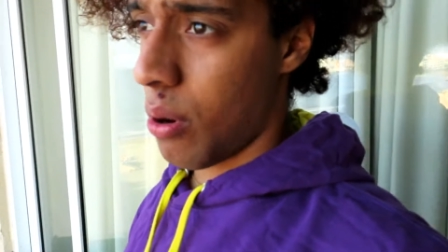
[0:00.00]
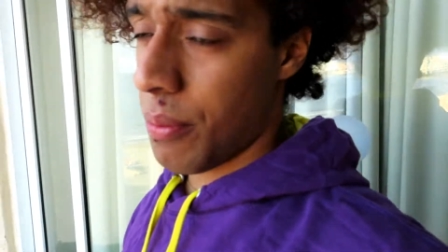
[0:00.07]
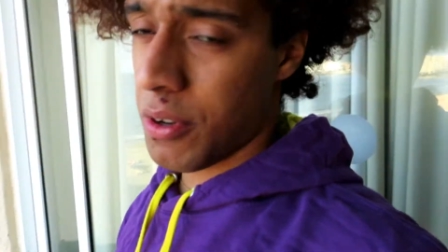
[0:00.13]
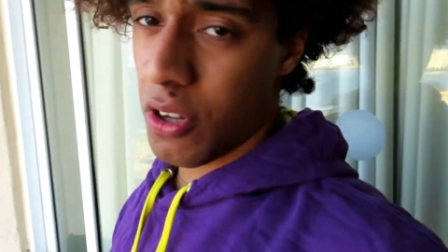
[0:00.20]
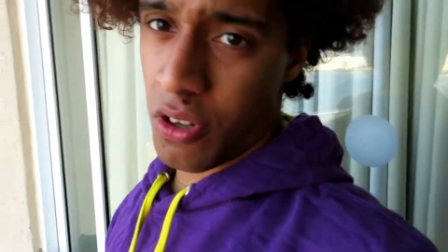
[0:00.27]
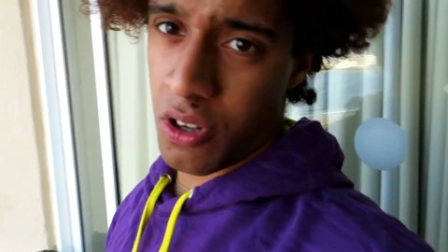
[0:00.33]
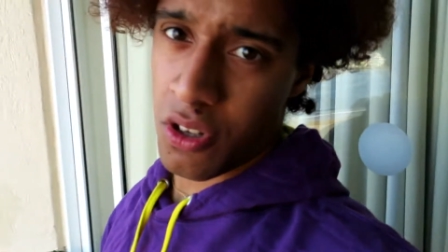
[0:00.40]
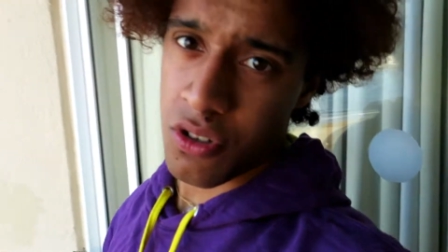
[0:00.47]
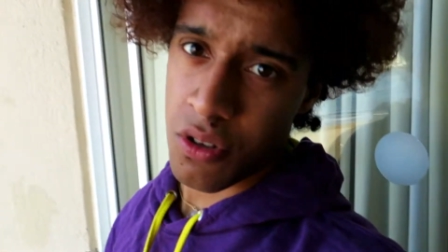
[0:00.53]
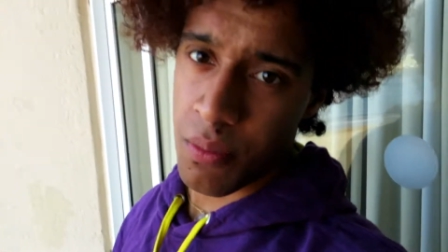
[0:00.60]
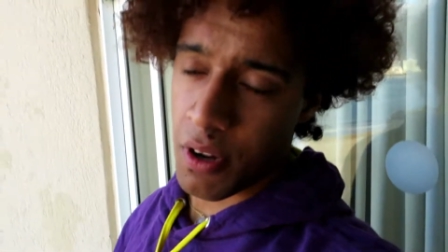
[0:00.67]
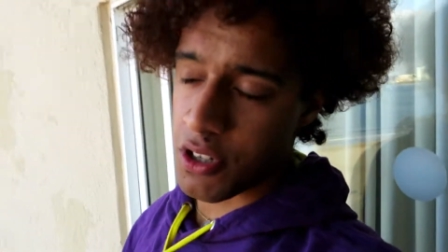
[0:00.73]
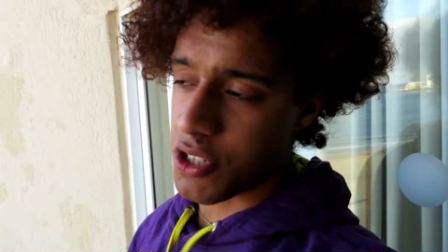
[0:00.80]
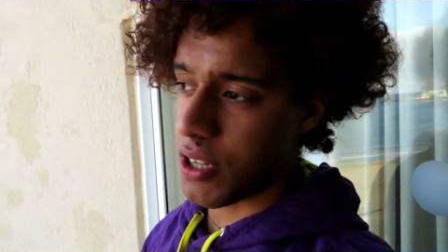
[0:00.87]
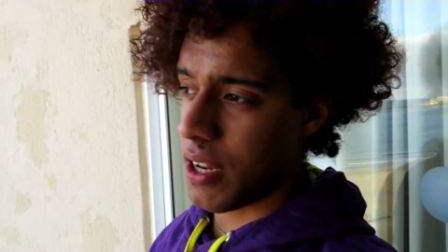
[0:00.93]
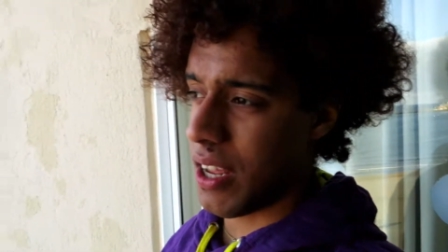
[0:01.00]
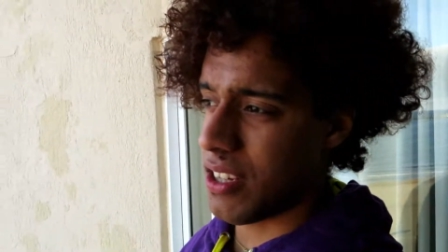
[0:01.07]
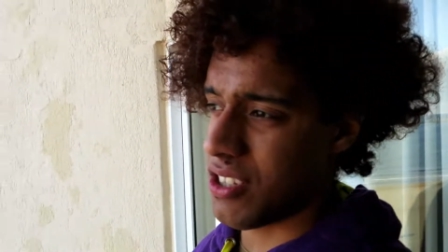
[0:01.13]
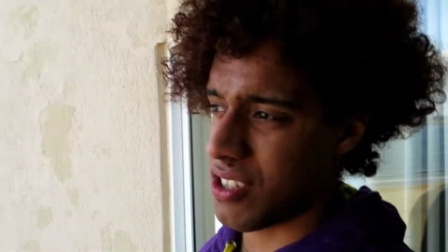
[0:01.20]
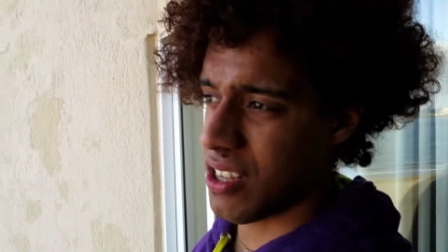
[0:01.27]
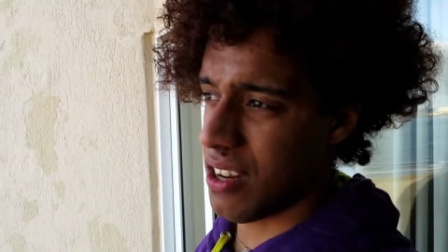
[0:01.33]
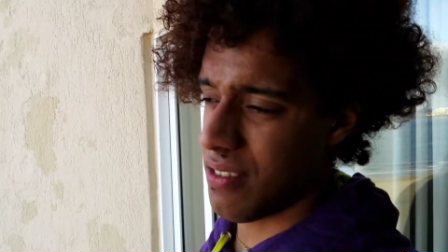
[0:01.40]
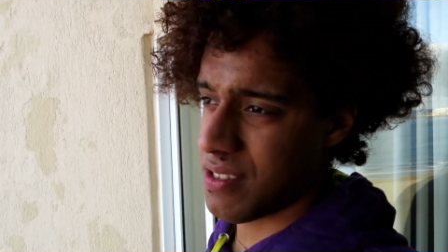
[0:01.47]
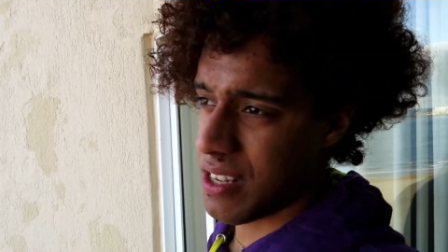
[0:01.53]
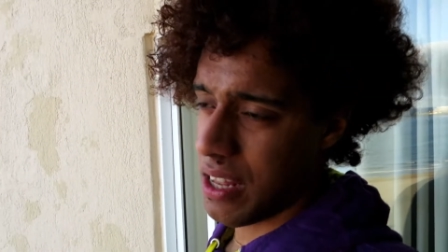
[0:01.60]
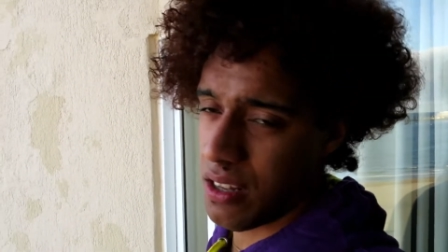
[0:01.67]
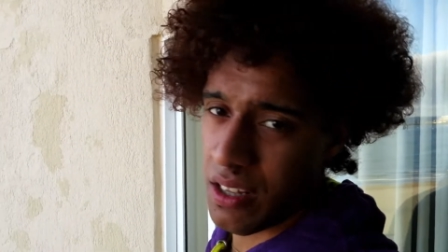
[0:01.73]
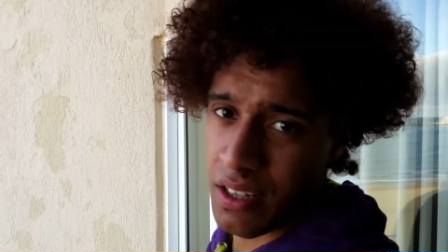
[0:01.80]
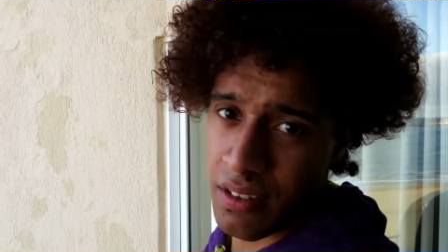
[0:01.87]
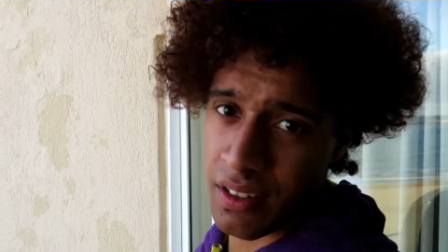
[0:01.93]
probably not going to do much today, just kind of
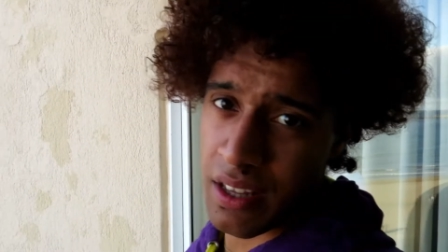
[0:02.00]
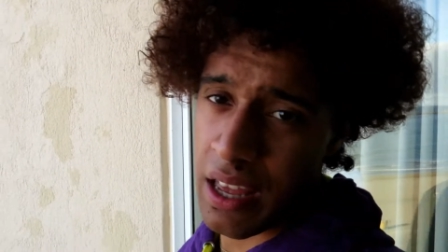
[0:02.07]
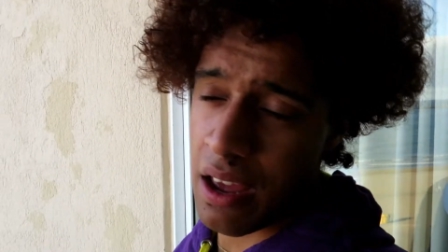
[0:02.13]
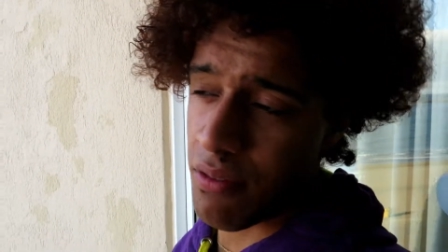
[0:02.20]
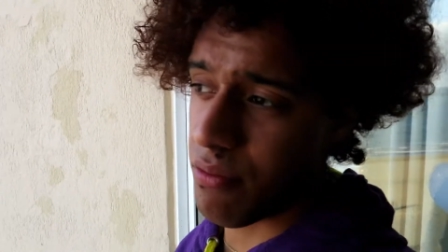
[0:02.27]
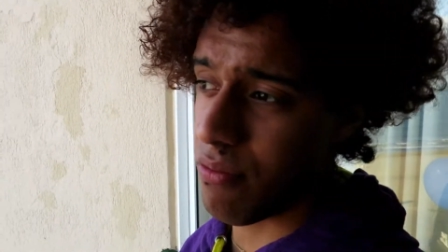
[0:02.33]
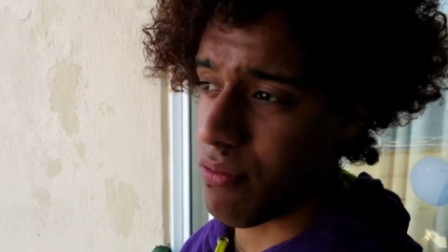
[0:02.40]
settle in, have,